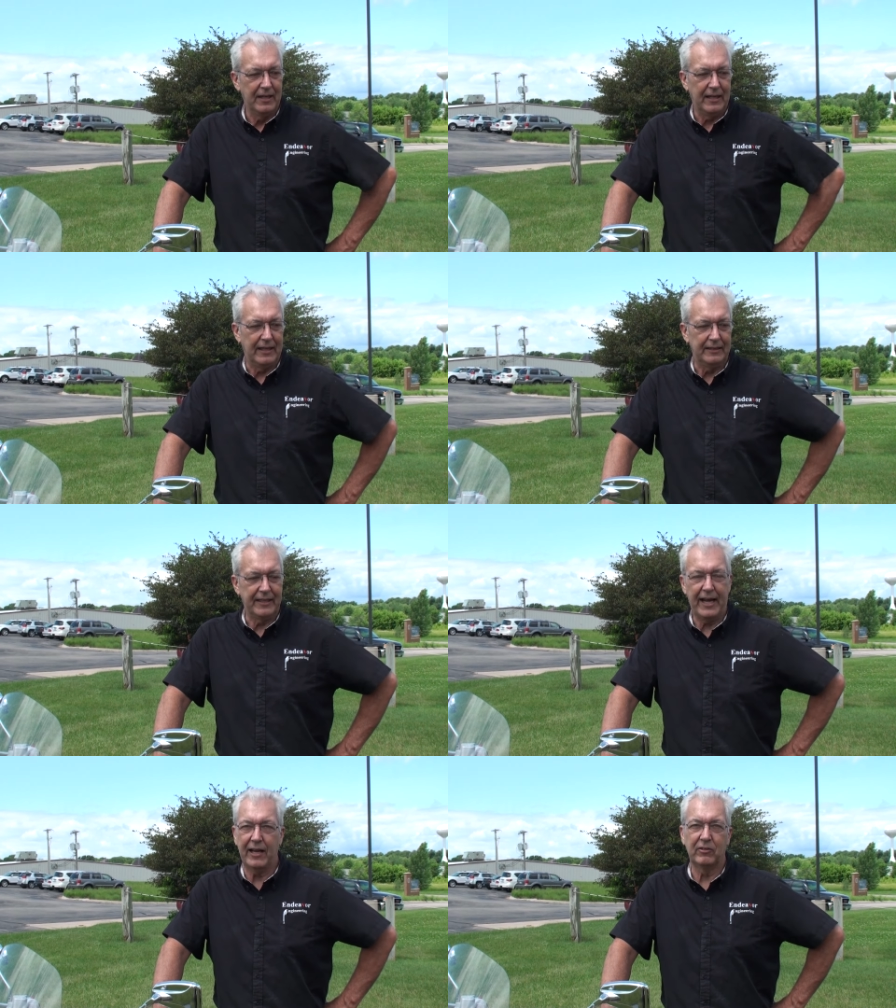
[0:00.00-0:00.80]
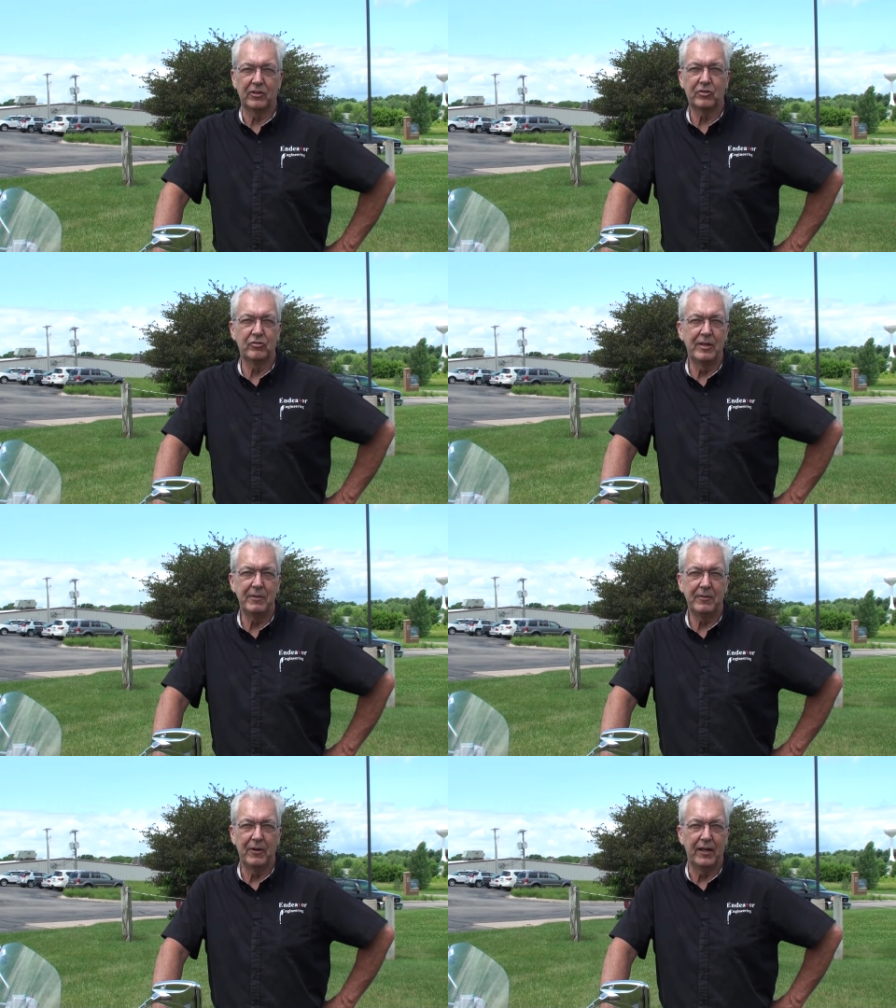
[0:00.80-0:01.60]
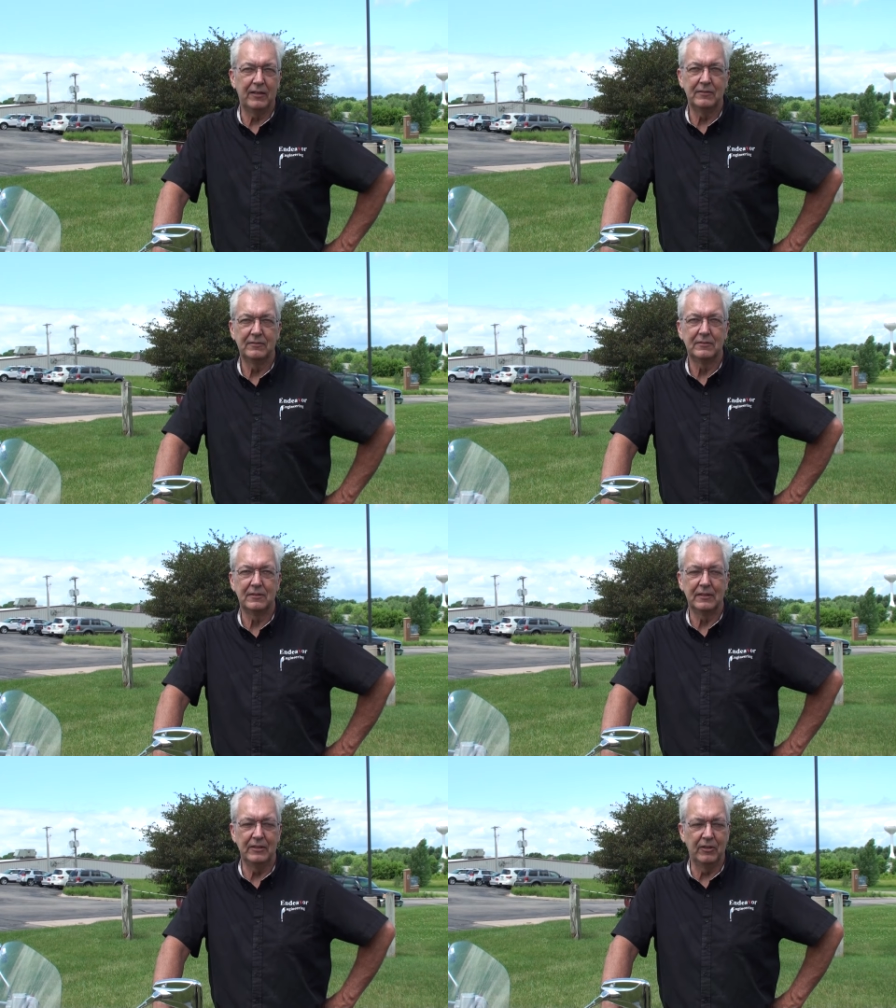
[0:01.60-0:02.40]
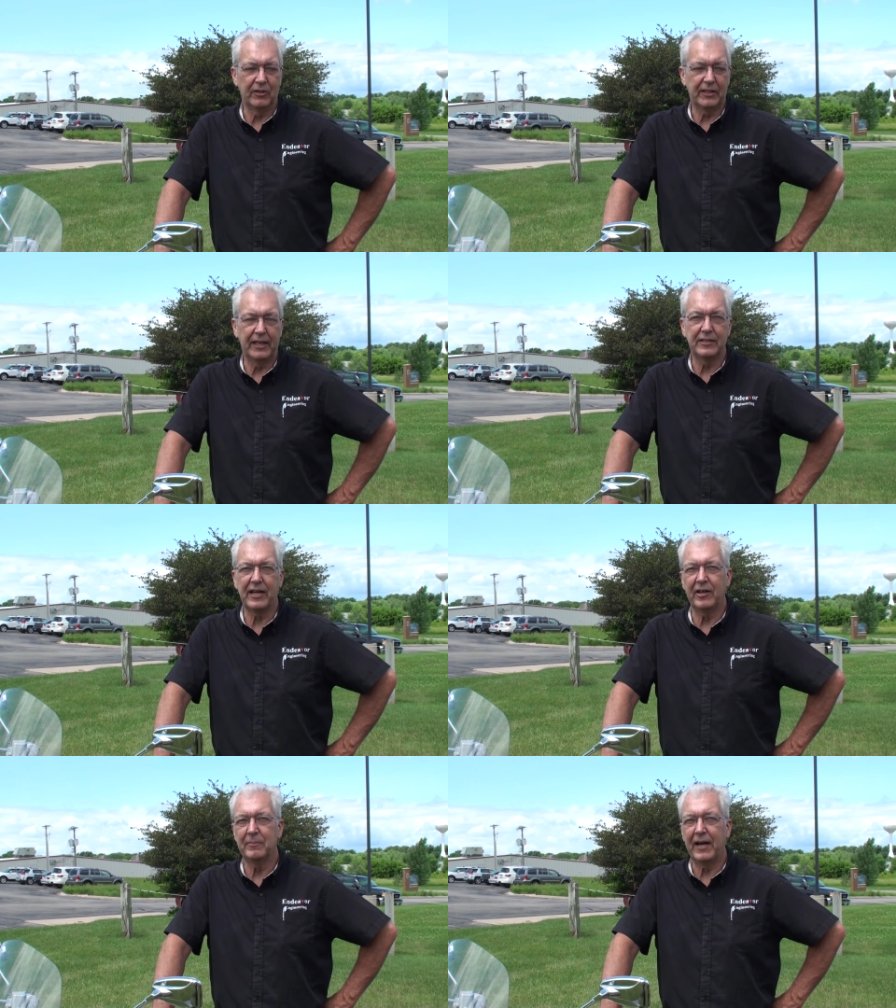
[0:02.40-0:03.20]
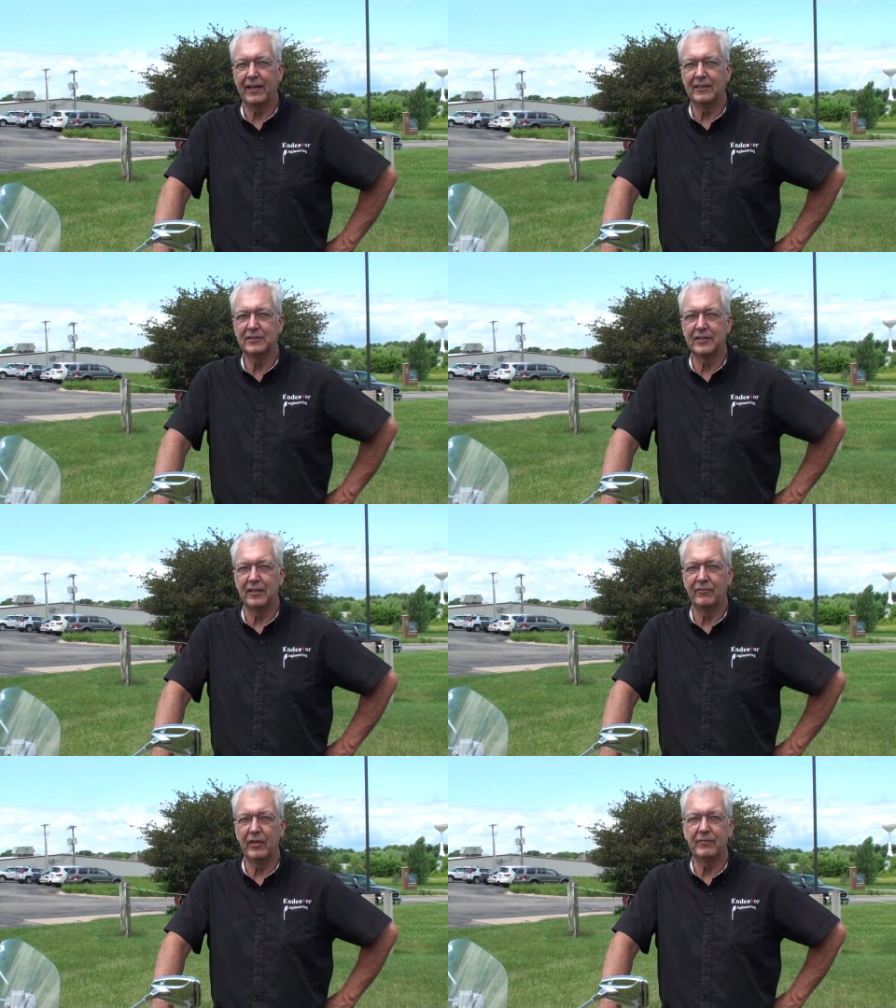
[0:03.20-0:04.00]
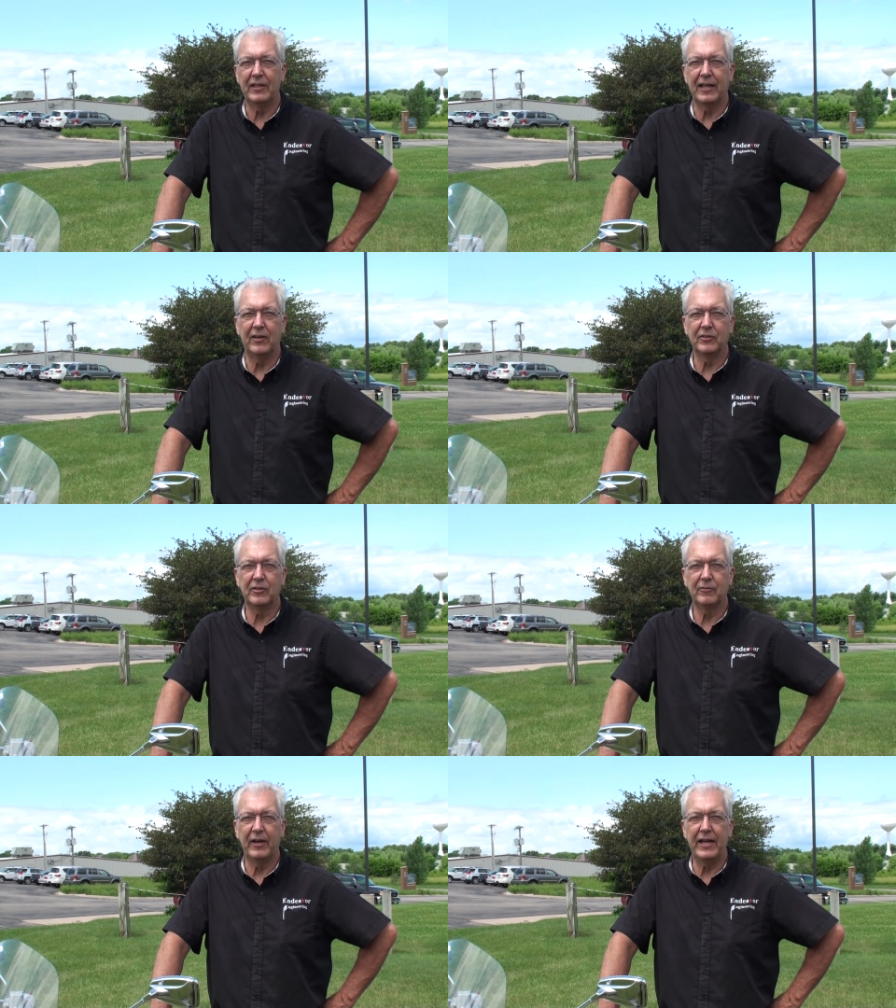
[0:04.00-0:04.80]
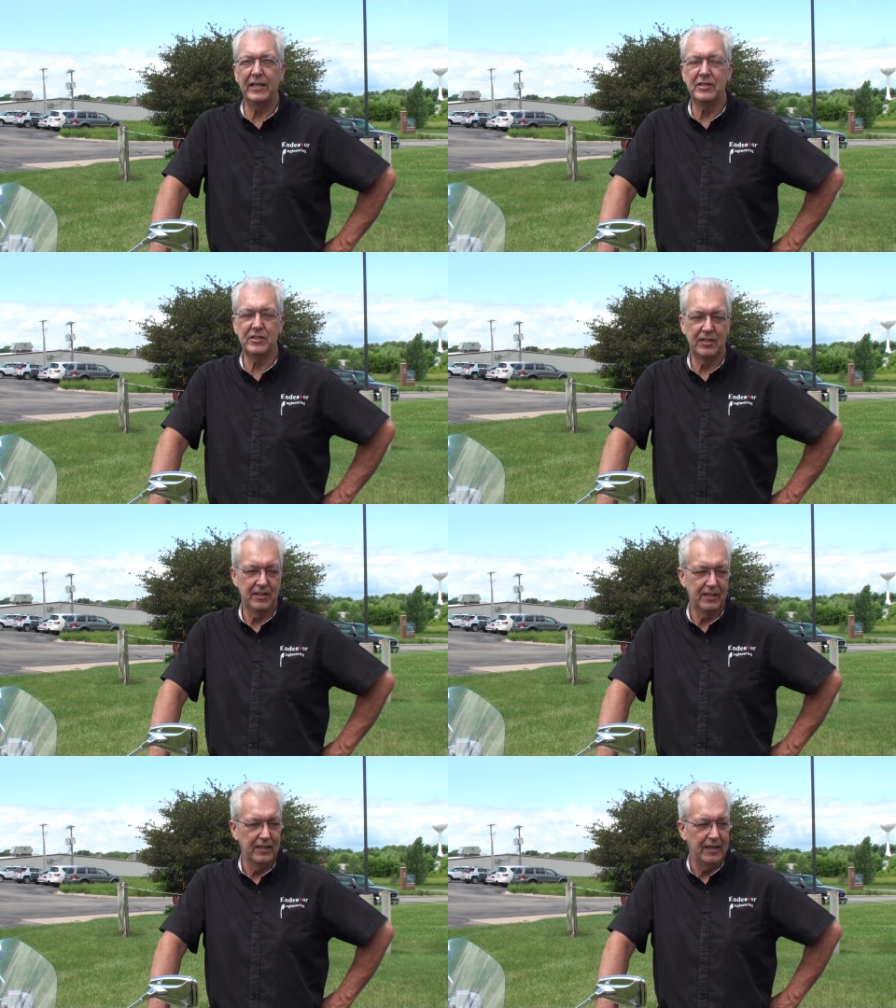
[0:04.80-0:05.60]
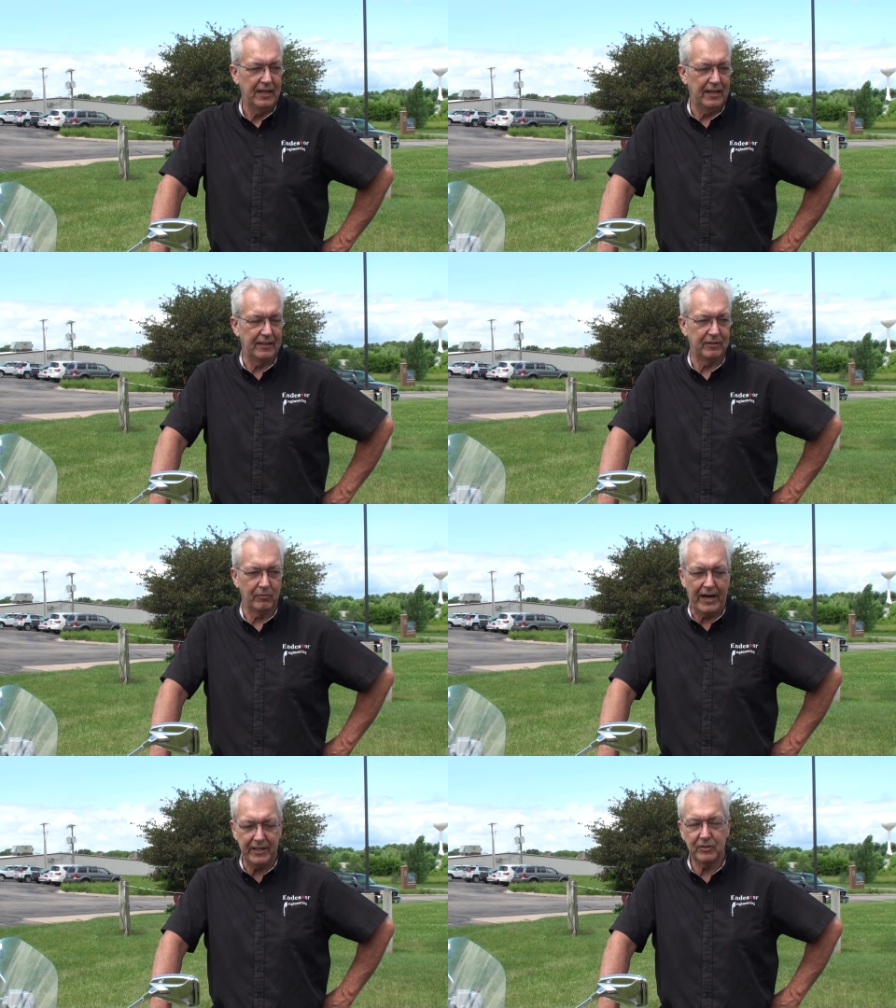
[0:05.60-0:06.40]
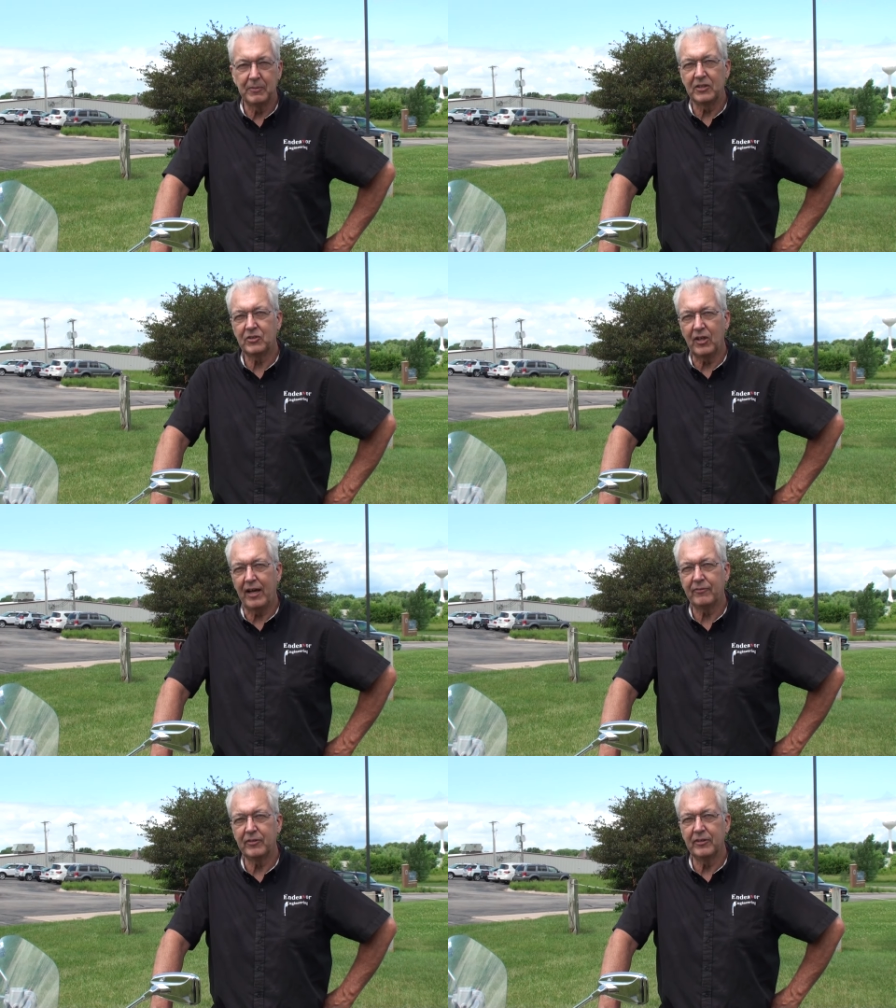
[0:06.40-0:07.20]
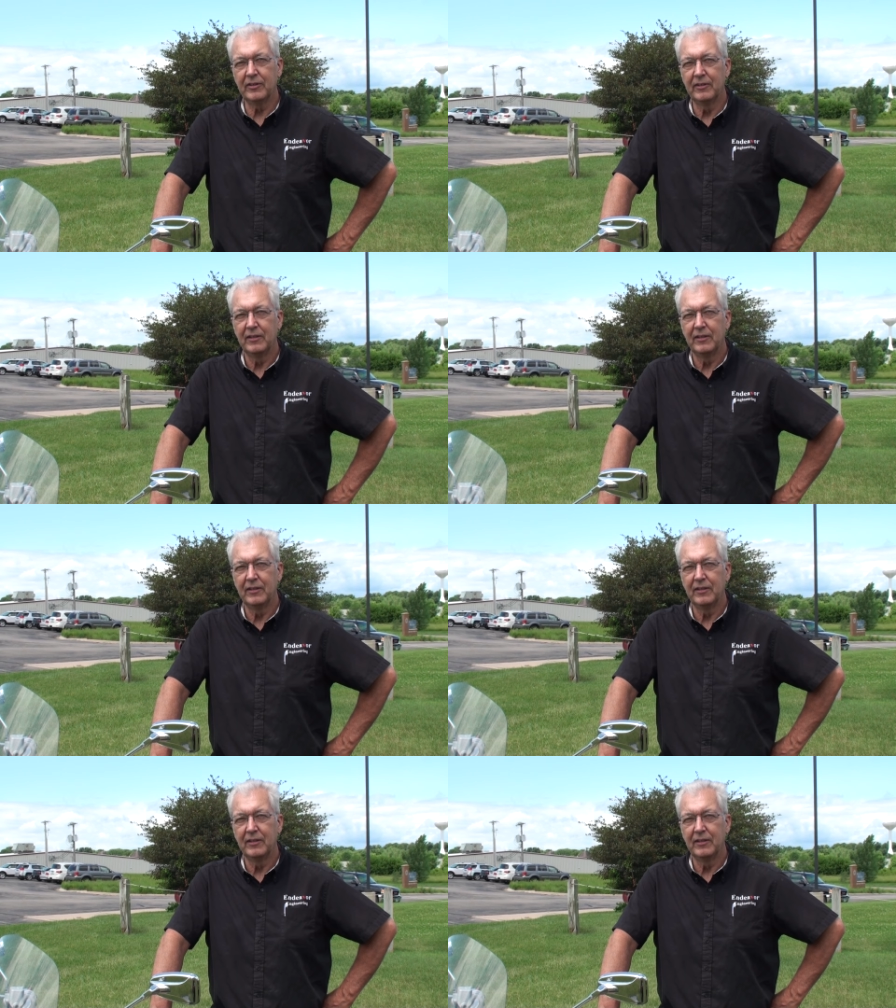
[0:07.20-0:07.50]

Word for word: Uh, they handle extremely well. You're looking at tire mileage in the 50,000 range. Uh, the ride is much softer.